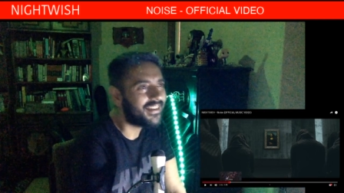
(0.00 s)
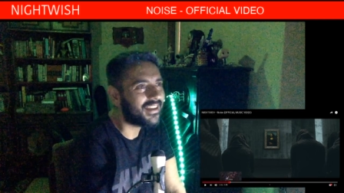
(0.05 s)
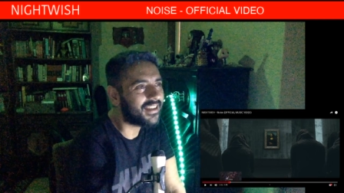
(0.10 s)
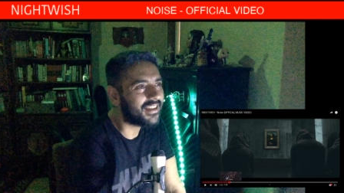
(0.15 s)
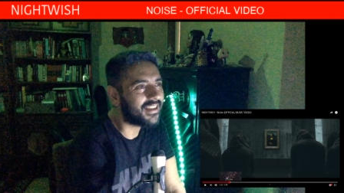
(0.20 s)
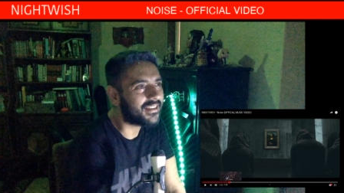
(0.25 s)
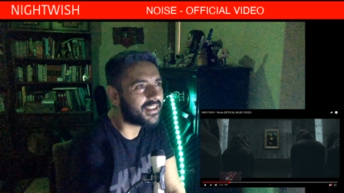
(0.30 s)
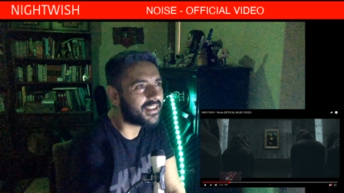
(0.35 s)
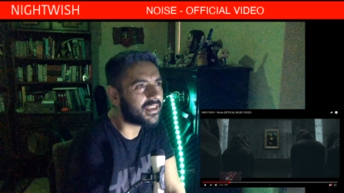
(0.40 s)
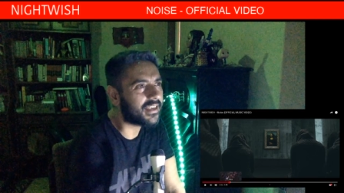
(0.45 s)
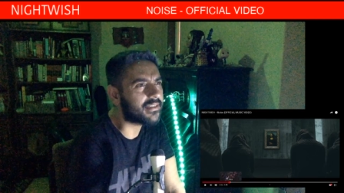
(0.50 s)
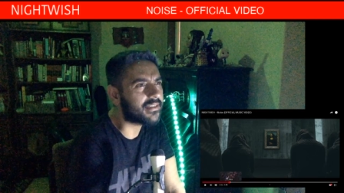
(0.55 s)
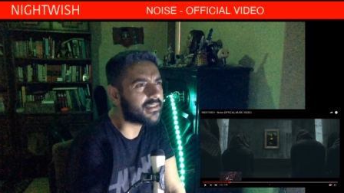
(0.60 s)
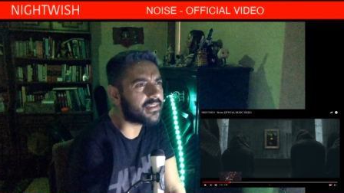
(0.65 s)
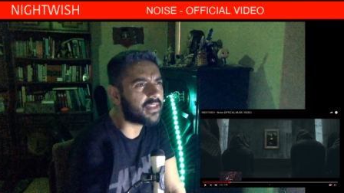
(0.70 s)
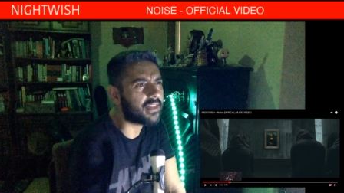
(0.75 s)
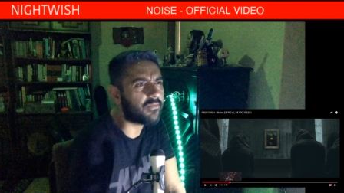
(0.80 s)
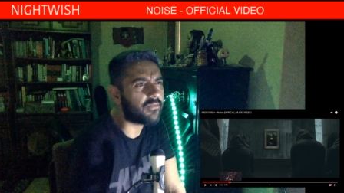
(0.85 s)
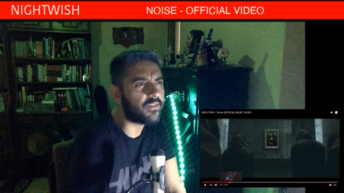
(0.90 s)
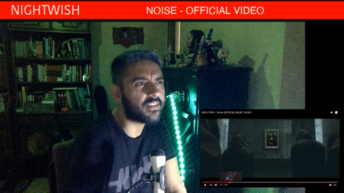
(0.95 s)
and taking
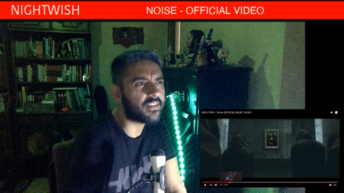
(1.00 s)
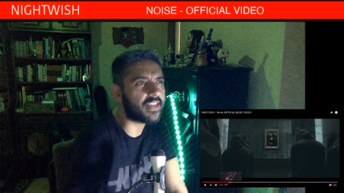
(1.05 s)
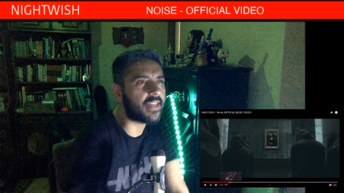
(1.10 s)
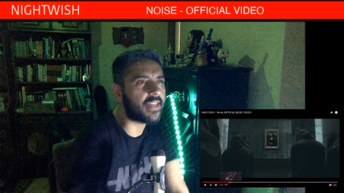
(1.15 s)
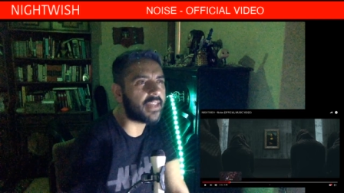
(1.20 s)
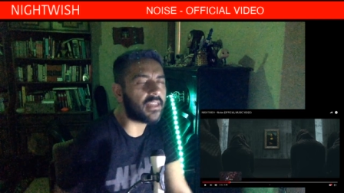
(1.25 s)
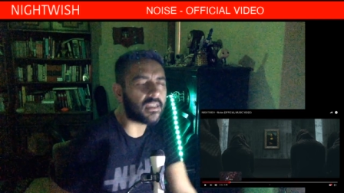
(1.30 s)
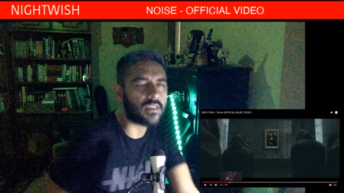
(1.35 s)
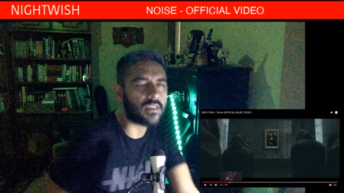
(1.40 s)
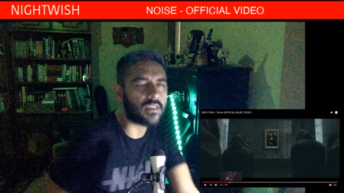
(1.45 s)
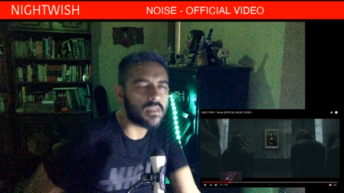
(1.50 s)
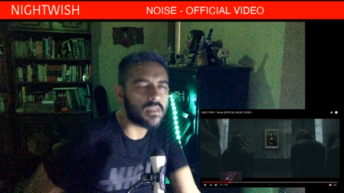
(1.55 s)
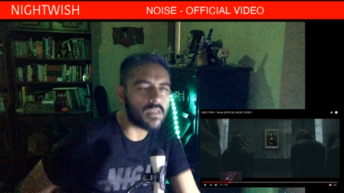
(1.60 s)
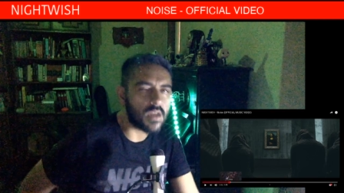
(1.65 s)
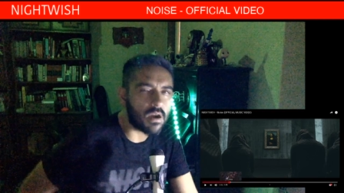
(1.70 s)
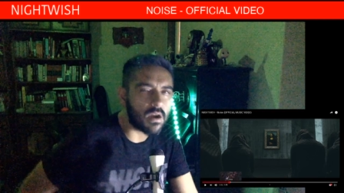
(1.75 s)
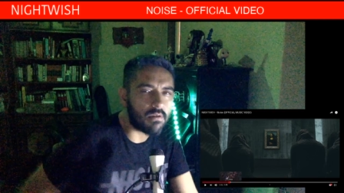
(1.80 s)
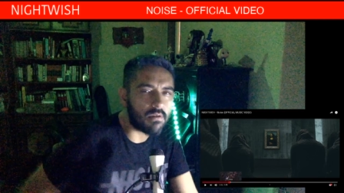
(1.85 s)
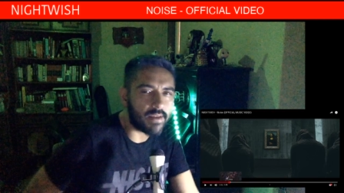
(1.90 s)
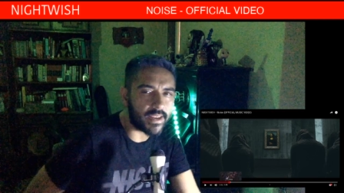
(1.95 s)
selfies and
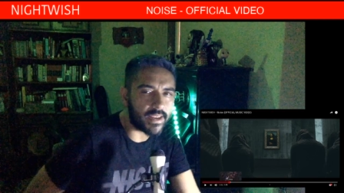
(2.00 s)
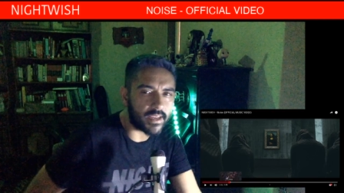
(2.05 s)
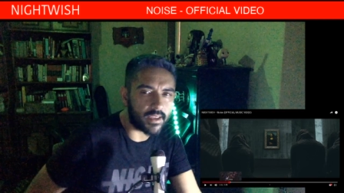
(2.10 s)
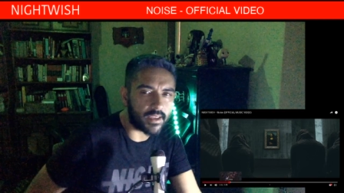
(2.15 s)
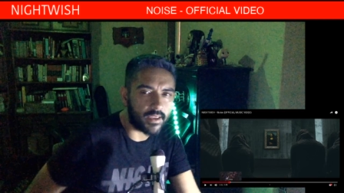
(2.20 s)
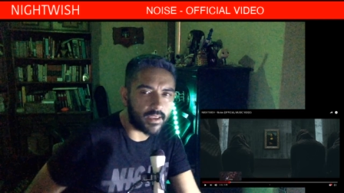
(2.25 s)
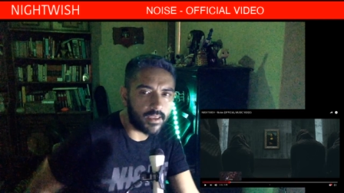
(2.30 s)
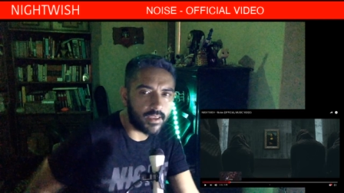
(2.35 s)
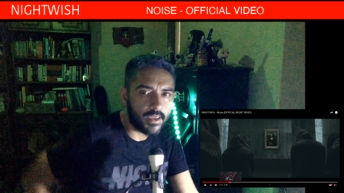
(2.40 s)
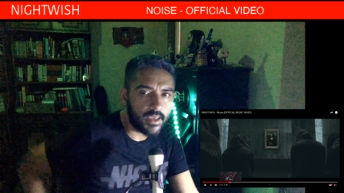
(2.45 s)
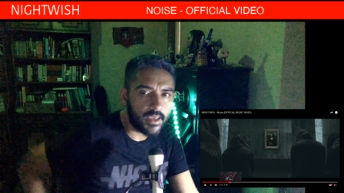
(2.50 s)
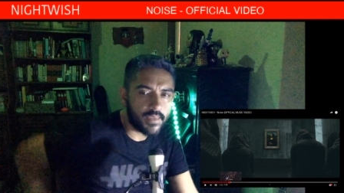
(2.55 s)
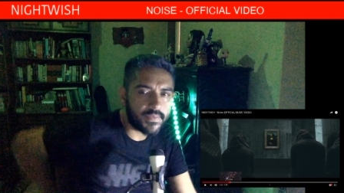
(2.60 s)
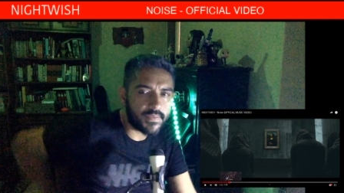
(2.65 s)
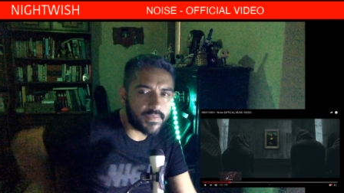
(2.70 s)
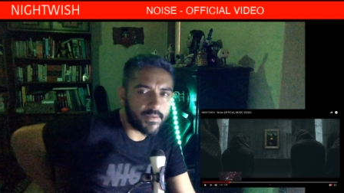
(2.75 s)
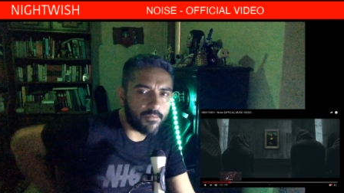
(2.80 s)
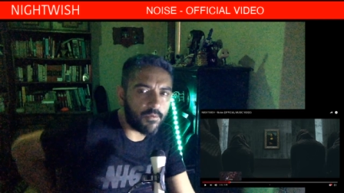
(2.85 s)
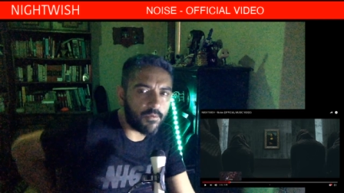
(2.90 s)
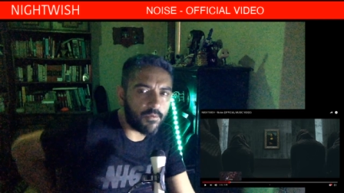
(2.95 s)
ignoring
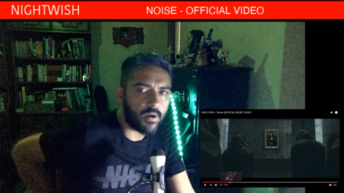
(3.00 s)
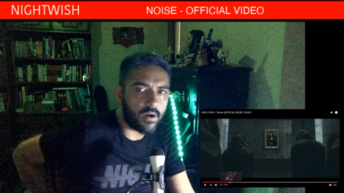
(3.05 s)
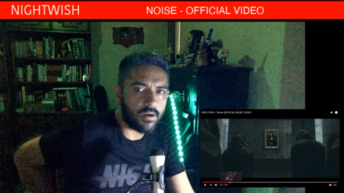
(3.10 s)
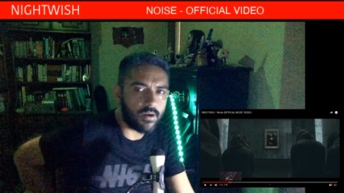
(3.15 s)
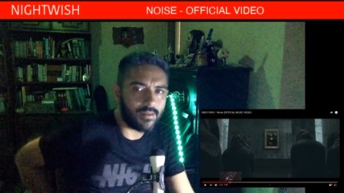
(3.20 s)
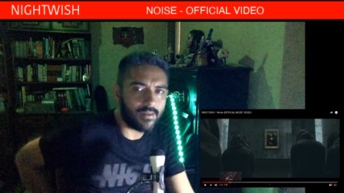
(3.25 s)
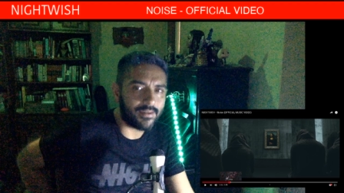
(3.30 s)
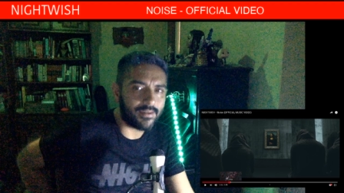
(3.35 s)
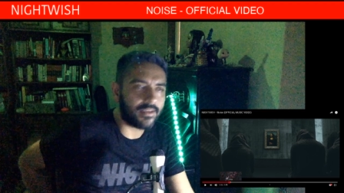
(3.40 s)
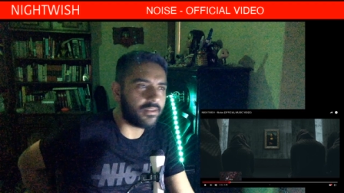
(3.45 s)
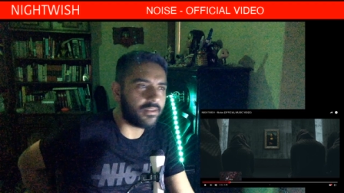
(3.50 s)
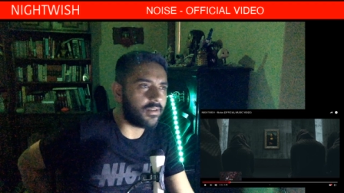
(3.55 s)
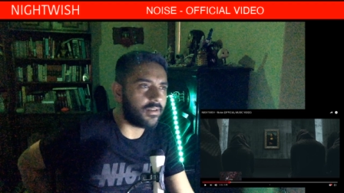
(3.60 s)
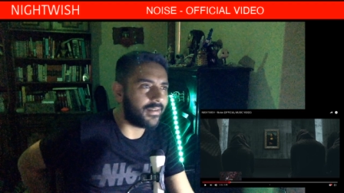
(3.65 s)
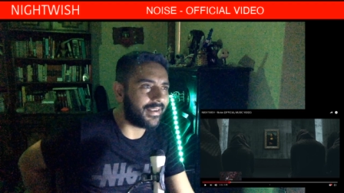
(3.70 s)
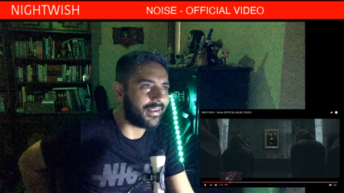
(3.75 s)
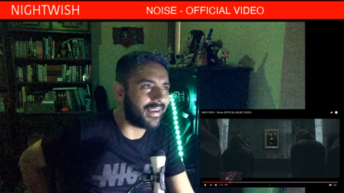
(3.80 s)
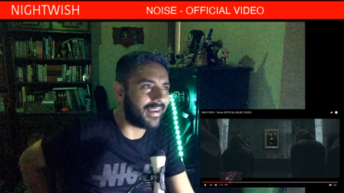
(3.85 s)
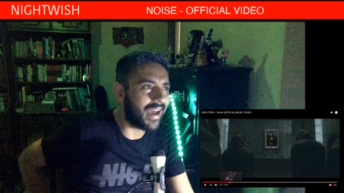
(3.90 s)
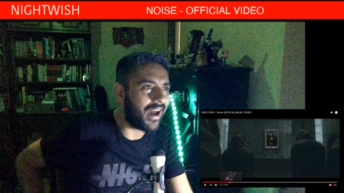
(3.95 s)
the world,
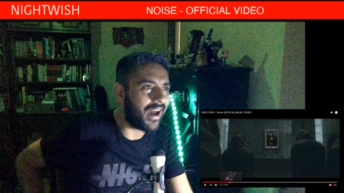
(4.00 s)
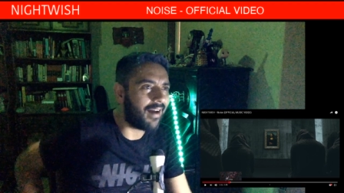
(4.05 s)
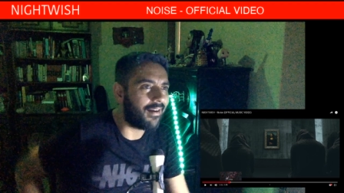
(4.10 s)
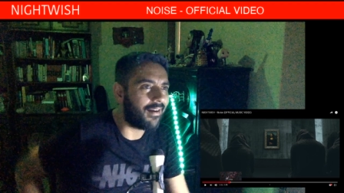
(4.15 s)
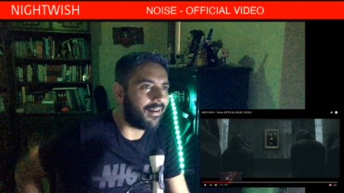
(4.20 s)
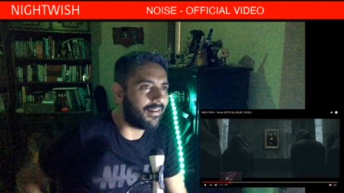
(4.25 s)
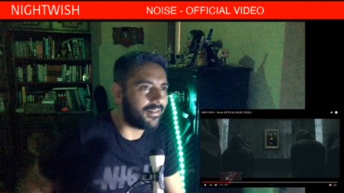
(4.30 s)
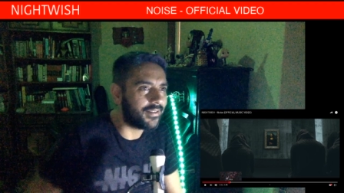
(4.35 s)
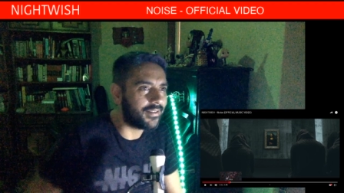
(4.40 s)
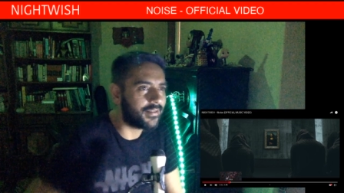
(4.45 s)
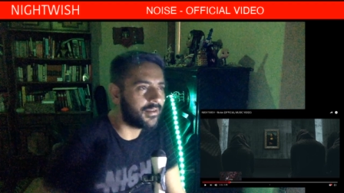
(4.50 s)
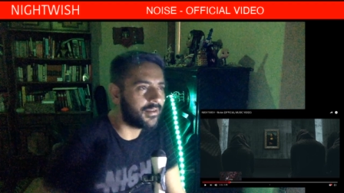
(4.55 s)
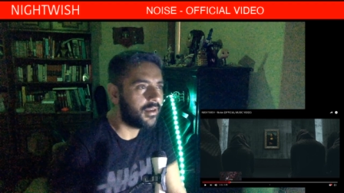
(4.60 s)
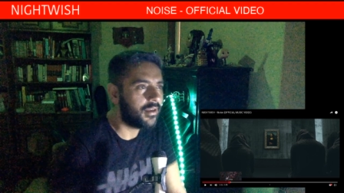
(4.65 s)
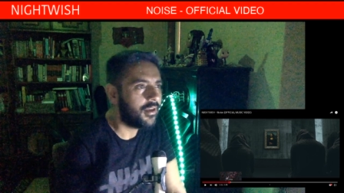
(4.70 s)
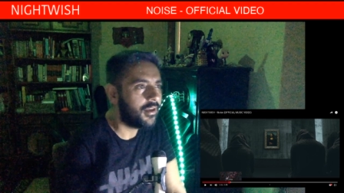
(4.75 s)
ignoring art